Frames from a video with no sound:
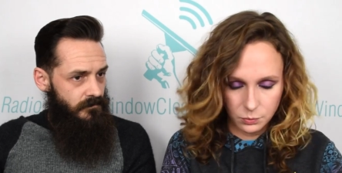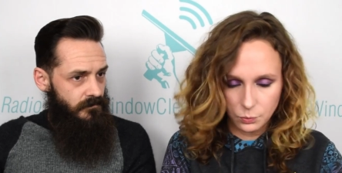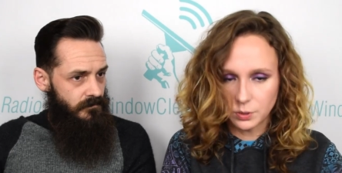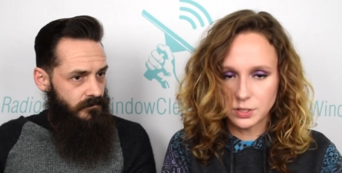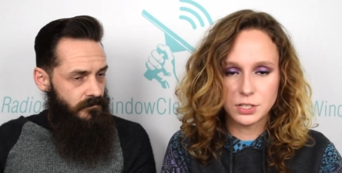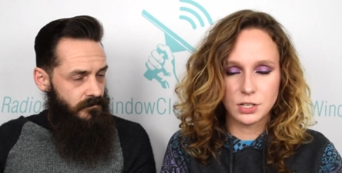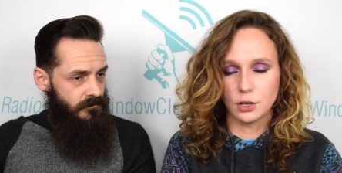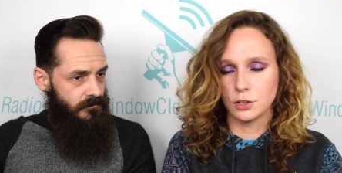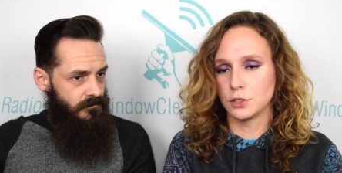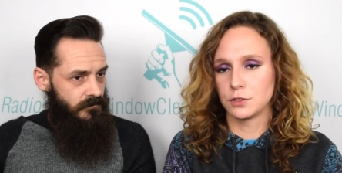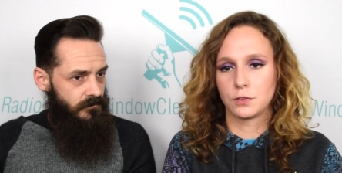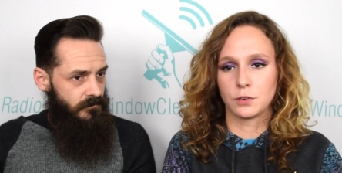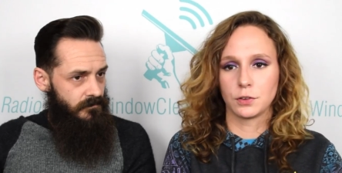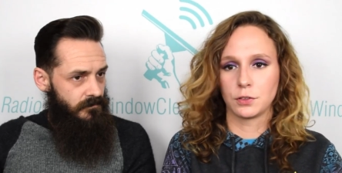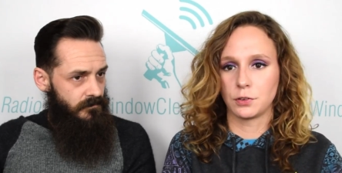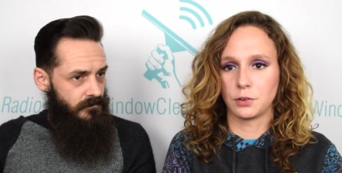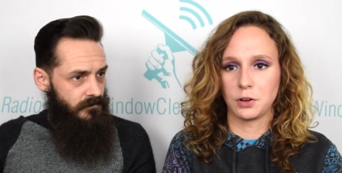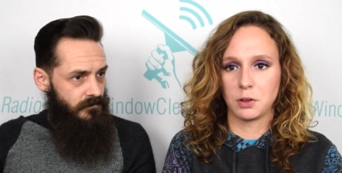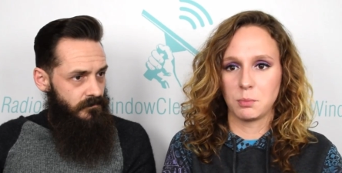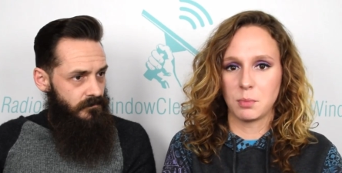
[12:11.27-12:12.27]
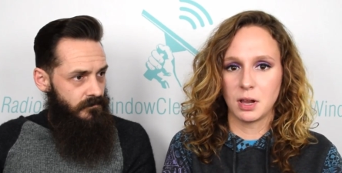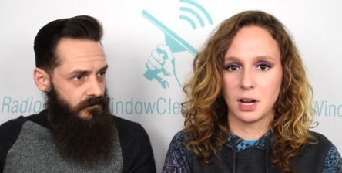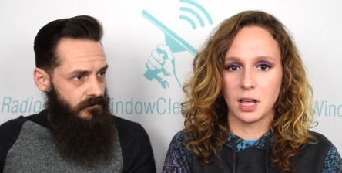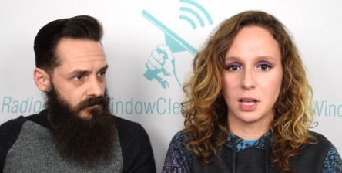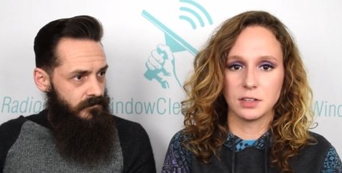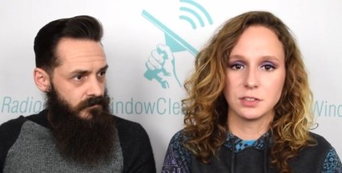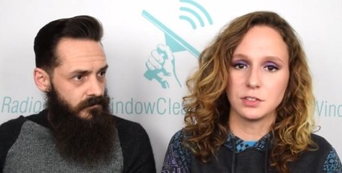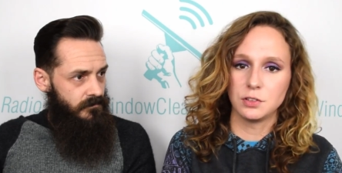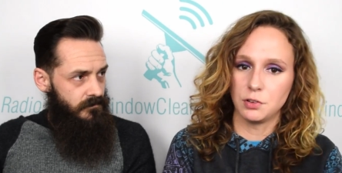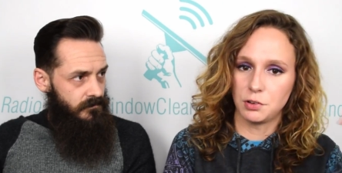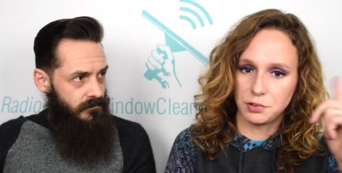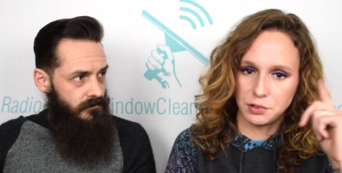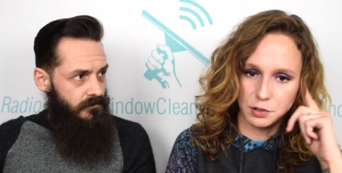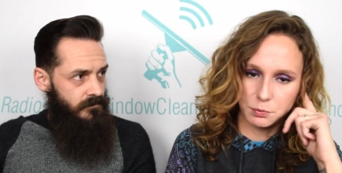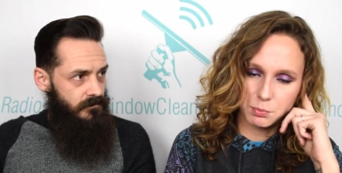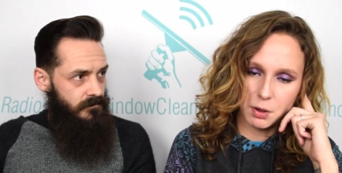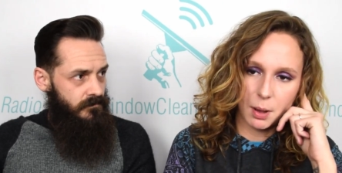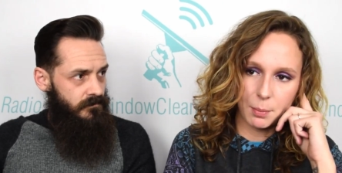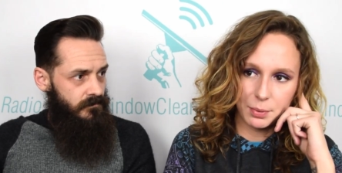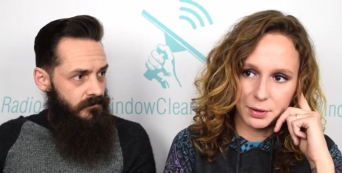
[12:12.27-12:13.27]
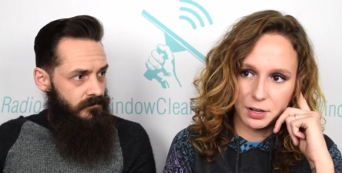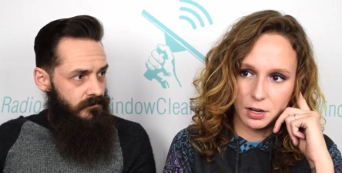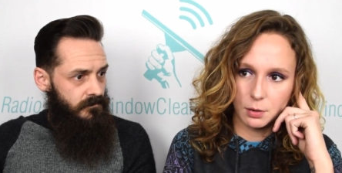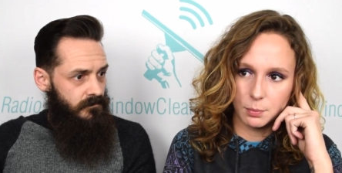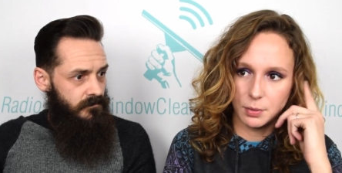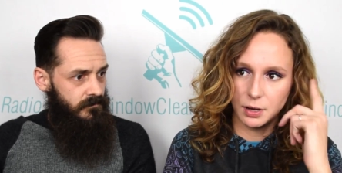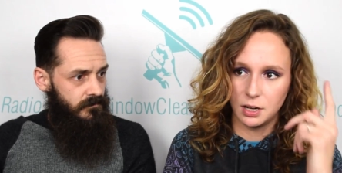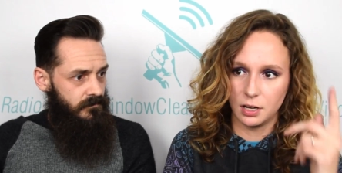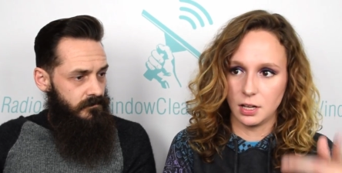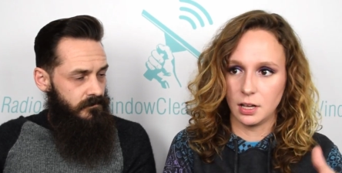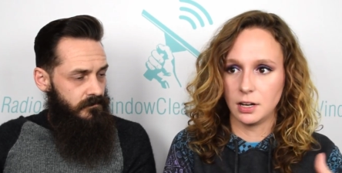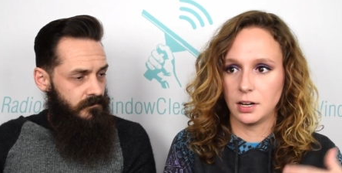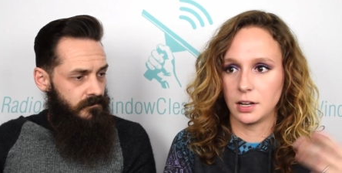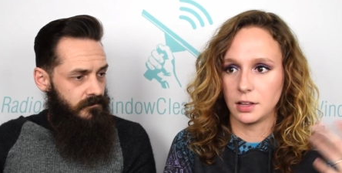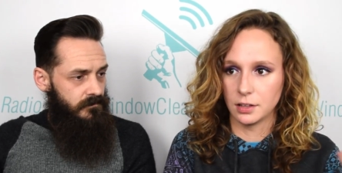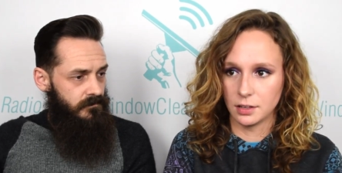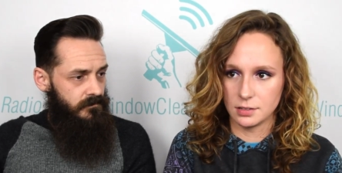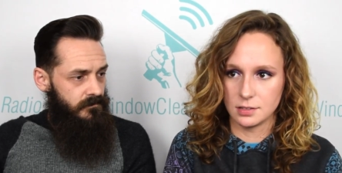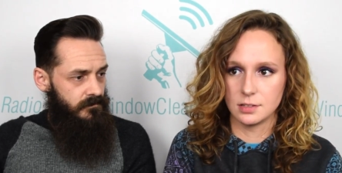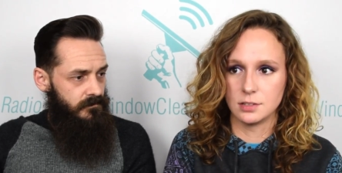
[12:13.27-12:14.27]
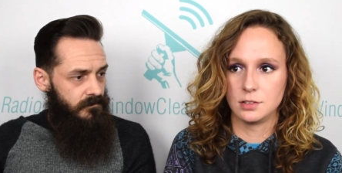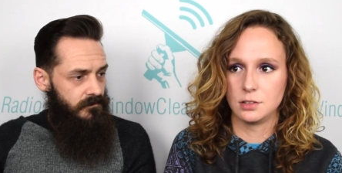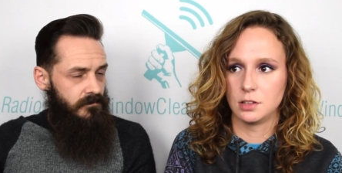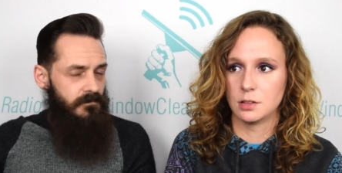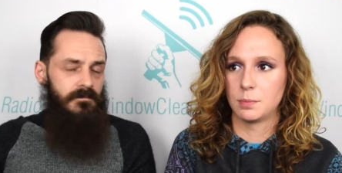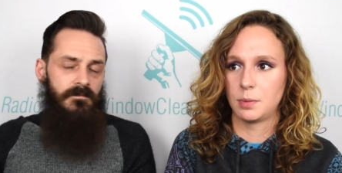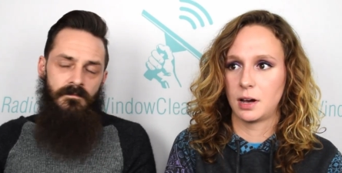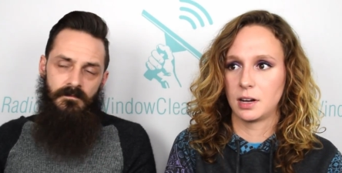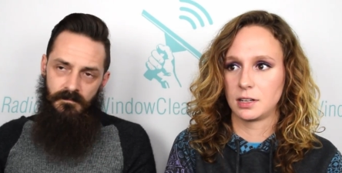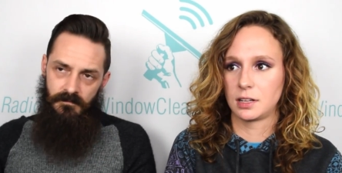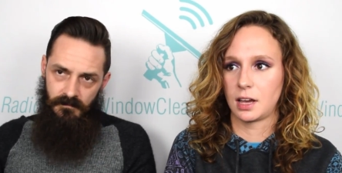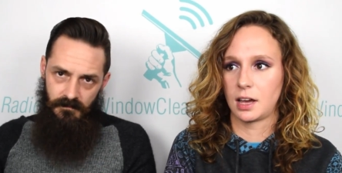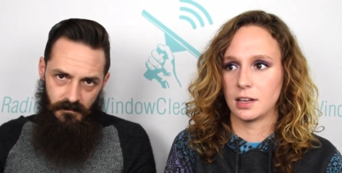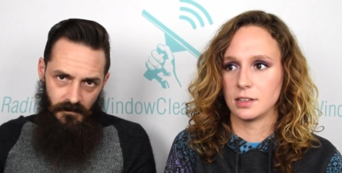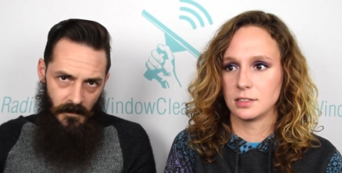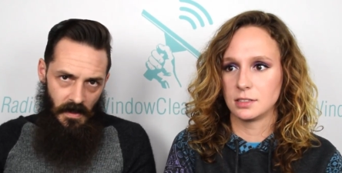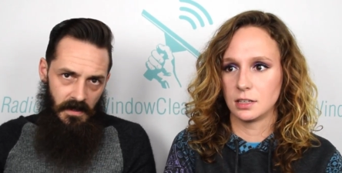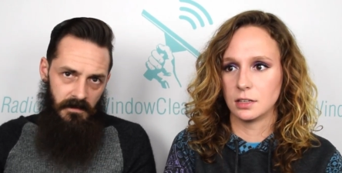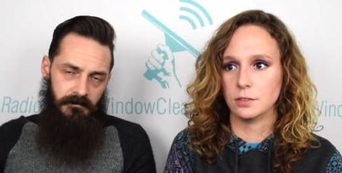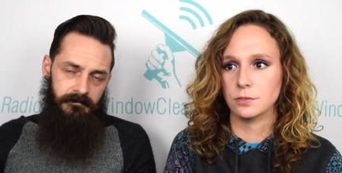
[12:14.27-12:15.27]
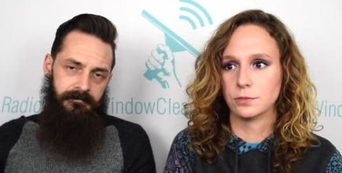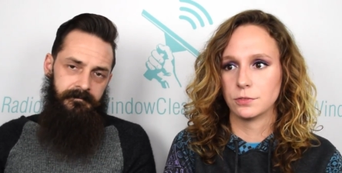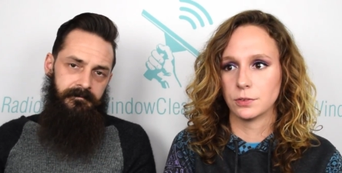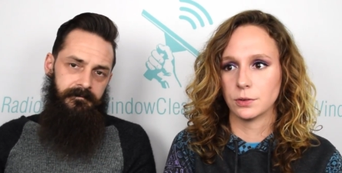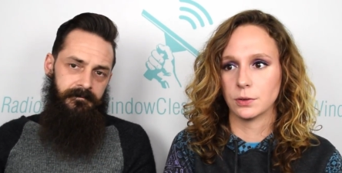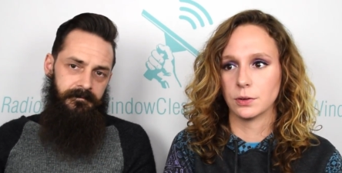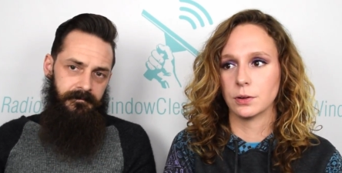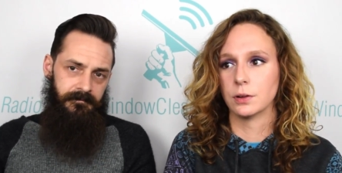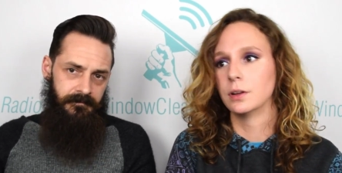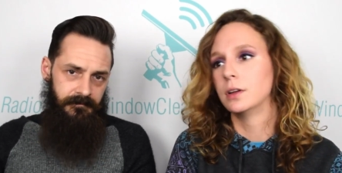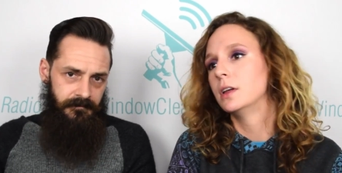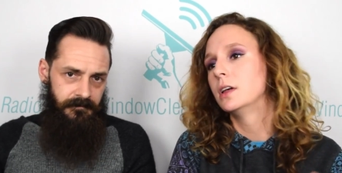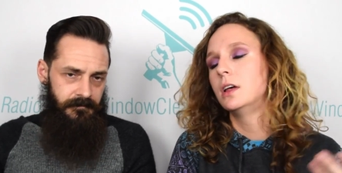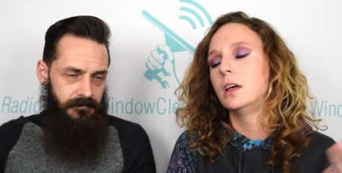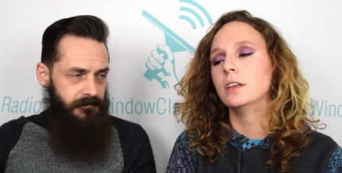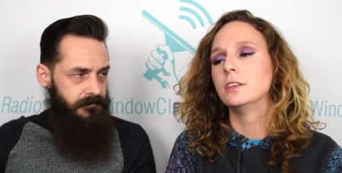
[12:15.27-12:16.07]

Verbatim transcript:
Speaker 1: windows for 30 minutes, you can just pop an earbud in and listen to the podcast yep. in full.